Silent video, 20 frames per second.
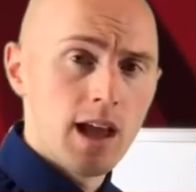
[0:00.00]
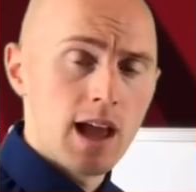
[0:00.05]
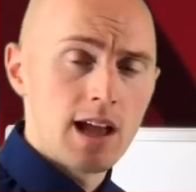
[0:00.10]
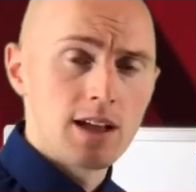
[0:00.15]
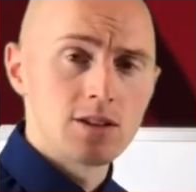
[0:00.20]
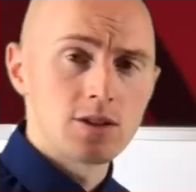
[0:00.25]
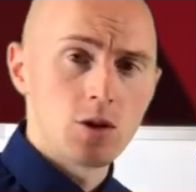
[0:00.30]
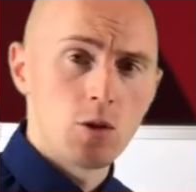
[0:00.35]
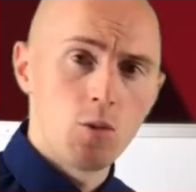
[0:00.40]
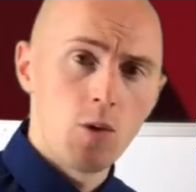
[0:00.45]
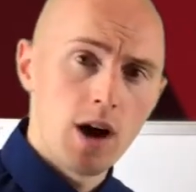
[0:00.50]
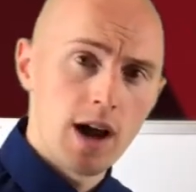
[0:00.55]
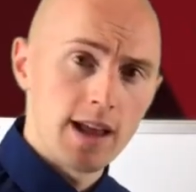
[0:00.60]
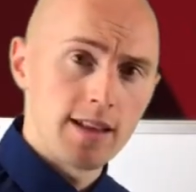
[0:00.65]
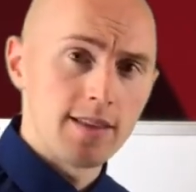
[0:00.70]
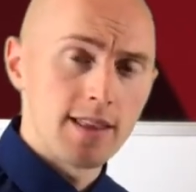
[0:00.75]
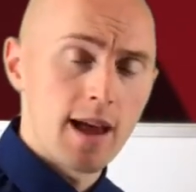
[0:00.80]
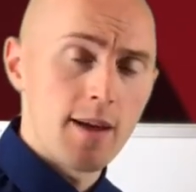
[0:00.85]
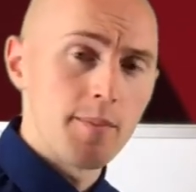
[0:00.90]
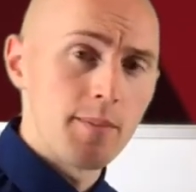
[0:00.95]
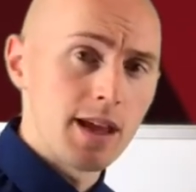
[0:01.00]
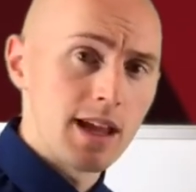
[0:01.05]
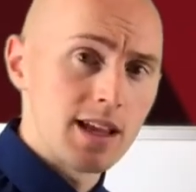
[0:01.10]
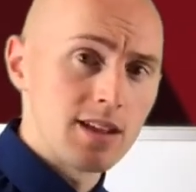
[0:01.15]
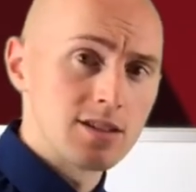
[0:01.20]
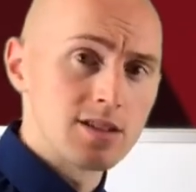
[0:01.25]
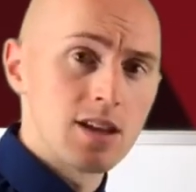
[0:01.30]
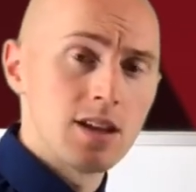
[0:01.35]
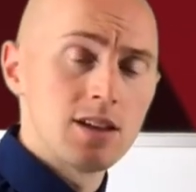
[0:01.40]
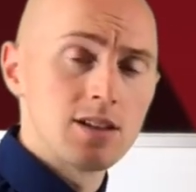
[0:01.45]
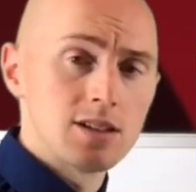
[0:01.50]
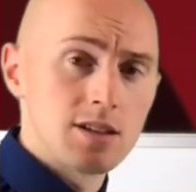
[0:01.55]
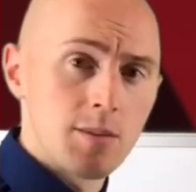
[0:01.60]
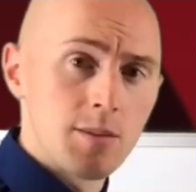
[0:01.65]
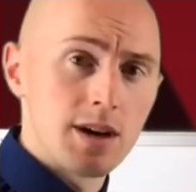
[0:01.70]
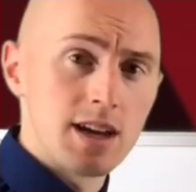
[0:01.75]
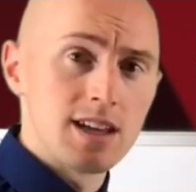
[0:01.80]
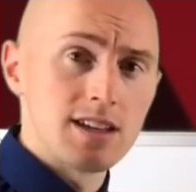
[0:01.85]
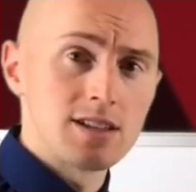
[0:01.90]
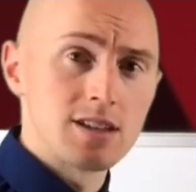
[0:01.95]
And so what? That means
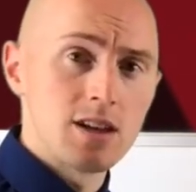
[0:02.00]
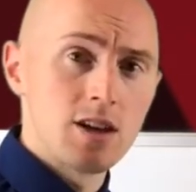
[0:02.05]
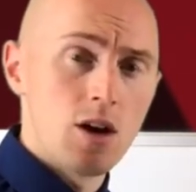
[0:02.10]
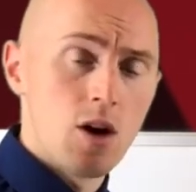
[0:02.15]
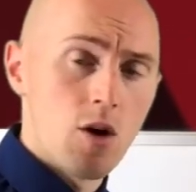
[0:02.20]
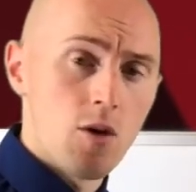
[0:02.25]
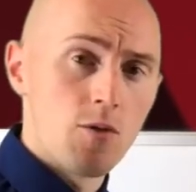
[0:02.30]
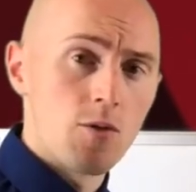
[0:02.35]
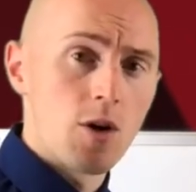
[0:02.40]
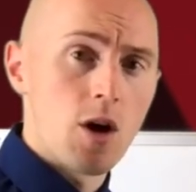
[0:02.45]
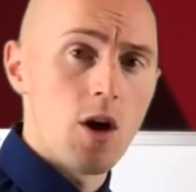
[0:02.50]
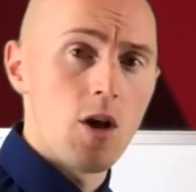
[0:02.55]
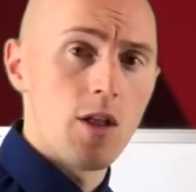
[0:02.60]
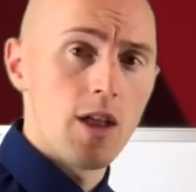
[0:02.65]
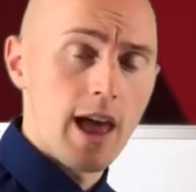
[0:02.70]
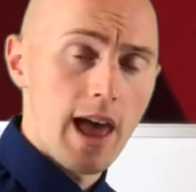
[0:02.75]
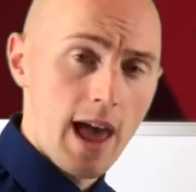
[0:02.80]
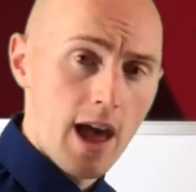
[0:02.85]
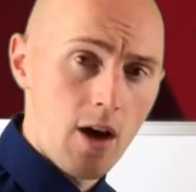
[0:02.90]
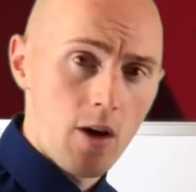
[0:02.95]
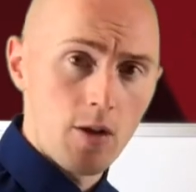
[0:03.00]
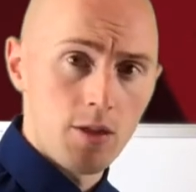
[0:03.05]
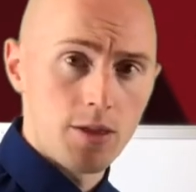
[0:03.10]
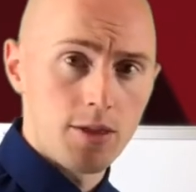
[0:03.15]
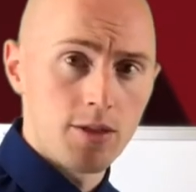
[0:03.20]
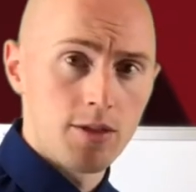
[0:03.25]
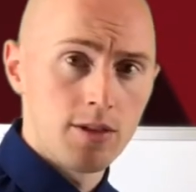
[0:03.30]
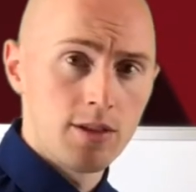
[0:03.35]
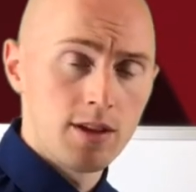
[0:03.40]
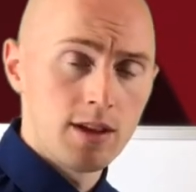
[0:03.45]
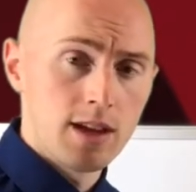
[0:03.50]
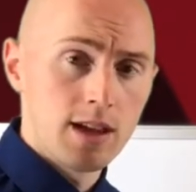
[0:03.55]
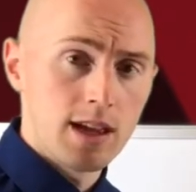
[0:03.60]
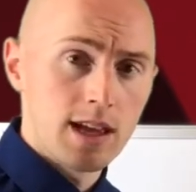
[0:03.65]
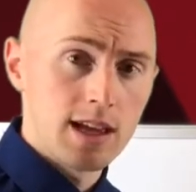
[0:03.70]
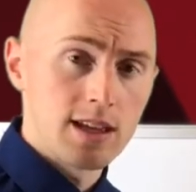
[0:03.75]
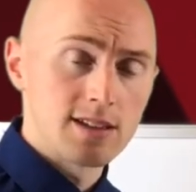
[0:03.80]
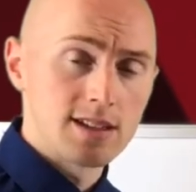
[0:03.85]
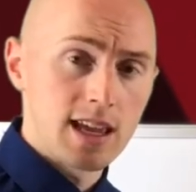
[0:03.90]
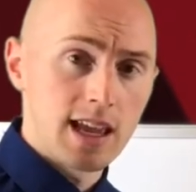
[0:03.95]
somebody's overall health
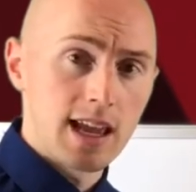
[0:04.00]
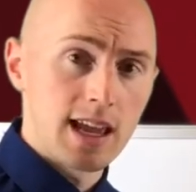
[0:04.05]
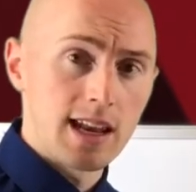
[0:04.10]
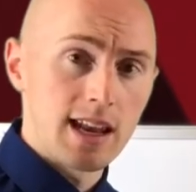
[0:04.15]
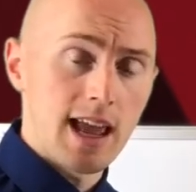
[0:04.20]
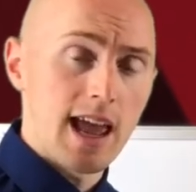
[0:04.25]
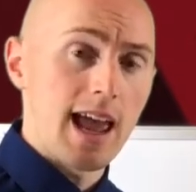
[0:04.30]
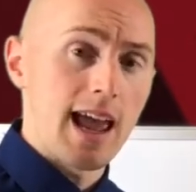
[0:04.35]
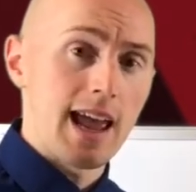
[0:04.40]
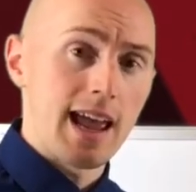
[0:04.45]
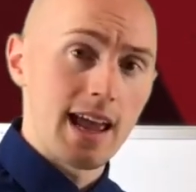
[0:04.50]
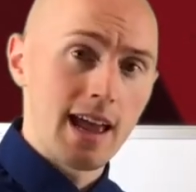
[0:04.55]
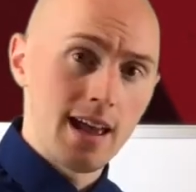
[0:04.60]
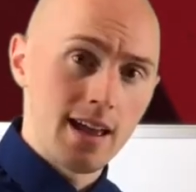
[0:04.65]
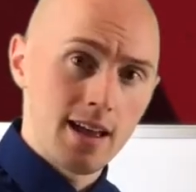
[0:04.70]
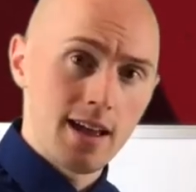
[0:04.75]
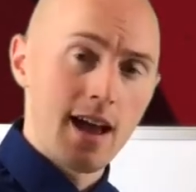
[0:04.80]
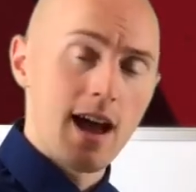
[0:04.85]
is in a